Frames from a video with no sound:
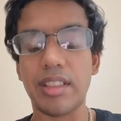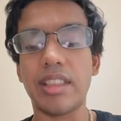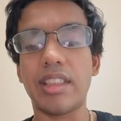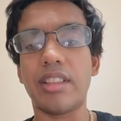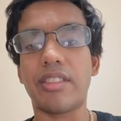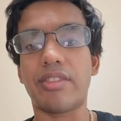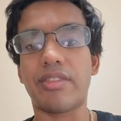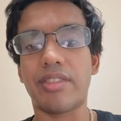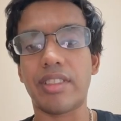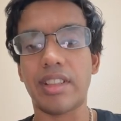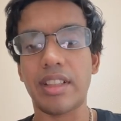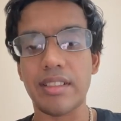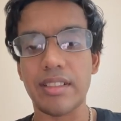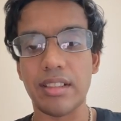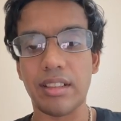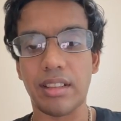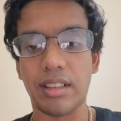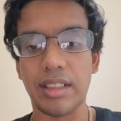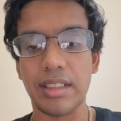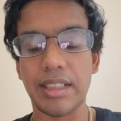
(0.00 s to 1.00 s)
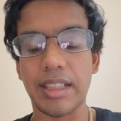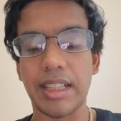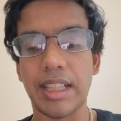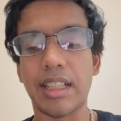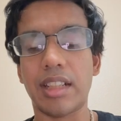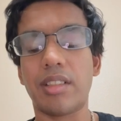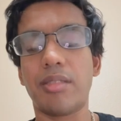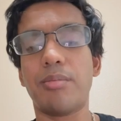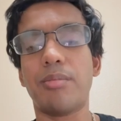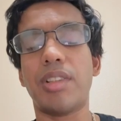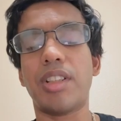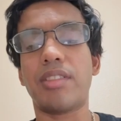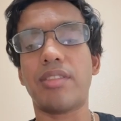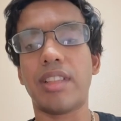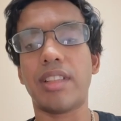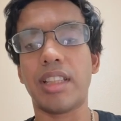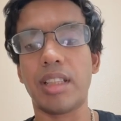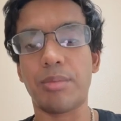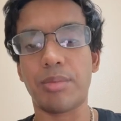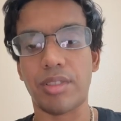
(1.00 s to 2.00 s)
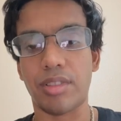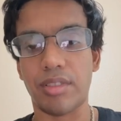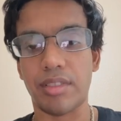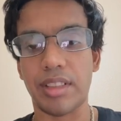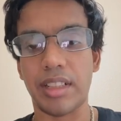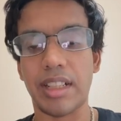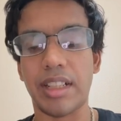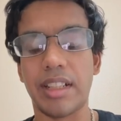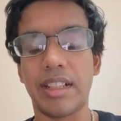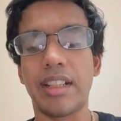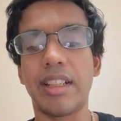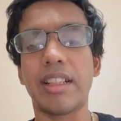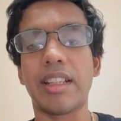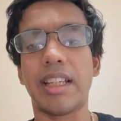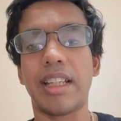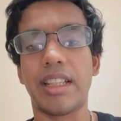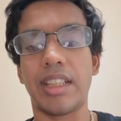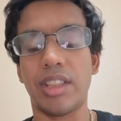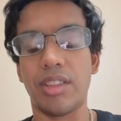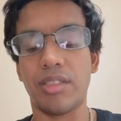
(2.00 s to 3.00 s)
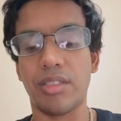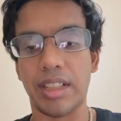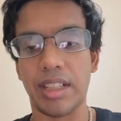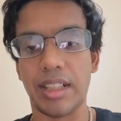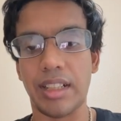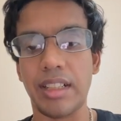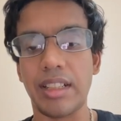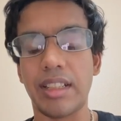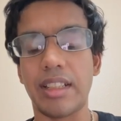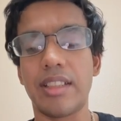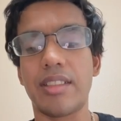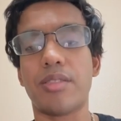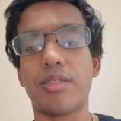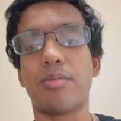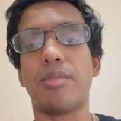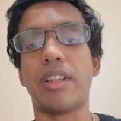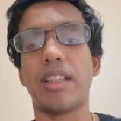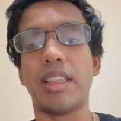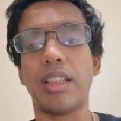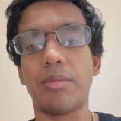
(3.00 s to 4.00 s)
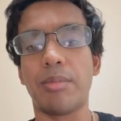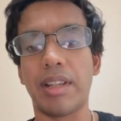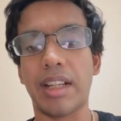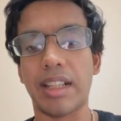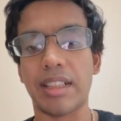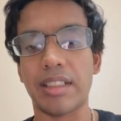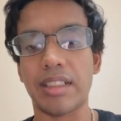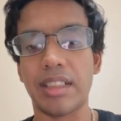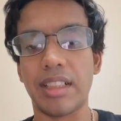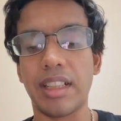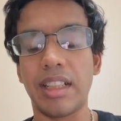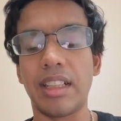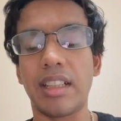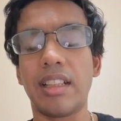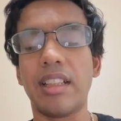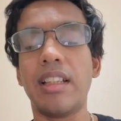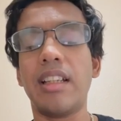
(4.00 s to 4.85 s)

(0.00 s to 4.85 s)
the first contact between the prokaryote and eukaryote is when the bacteria,